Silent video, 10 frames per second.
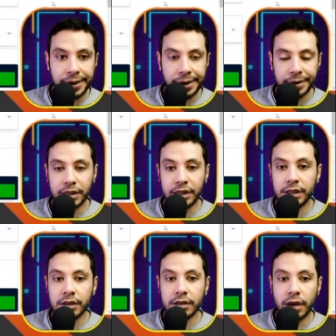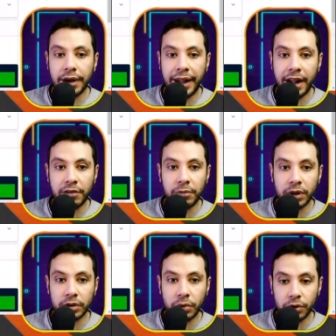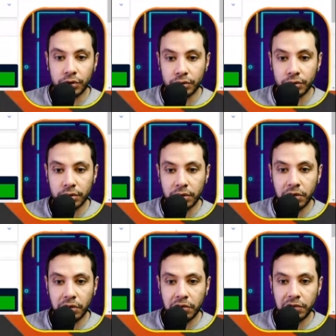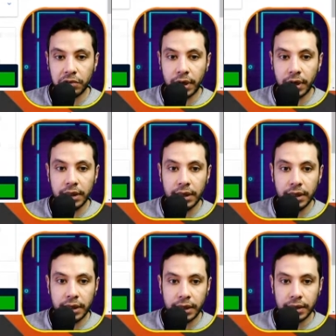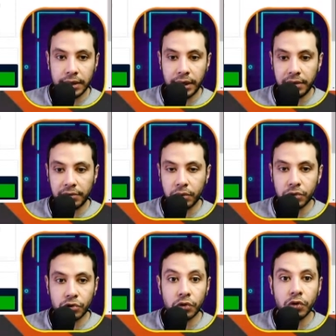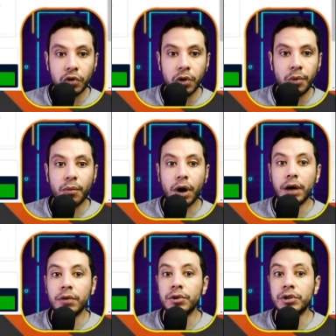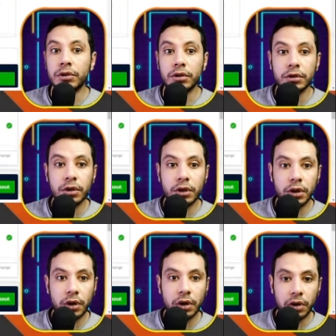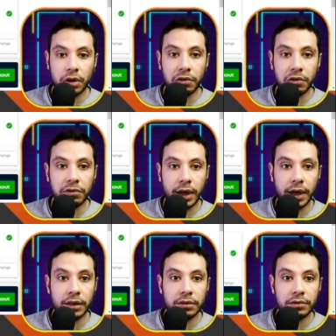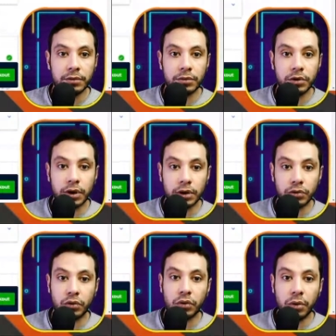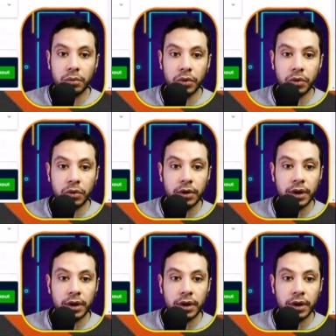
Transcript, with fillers: And here I have my departure flight, and I have also my return flight from New Delhi to Colombo